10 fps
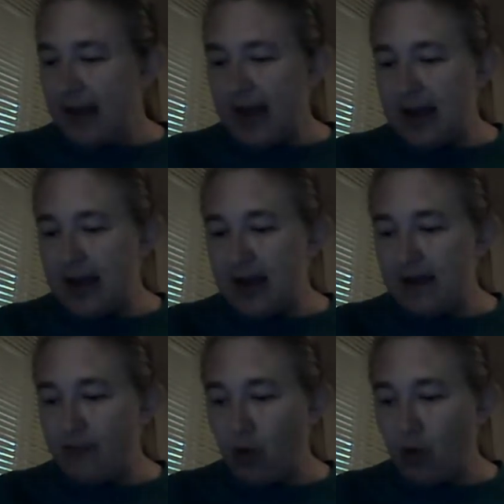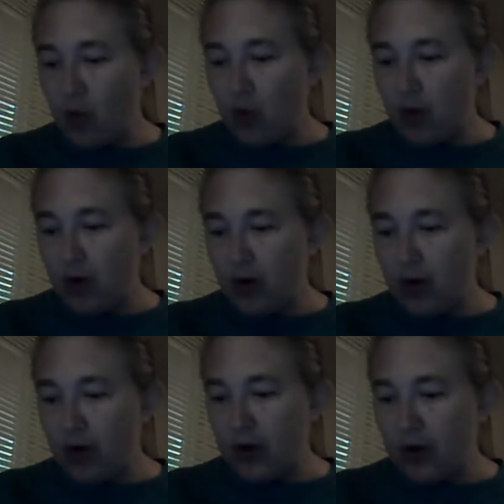And
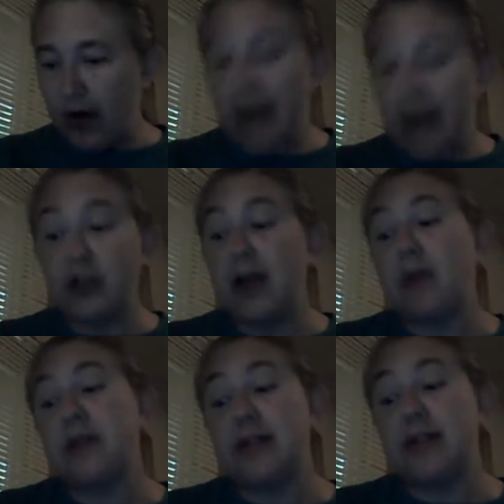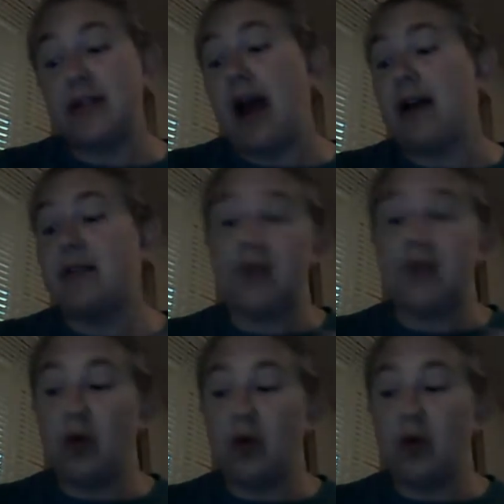for, actually that was a snack. So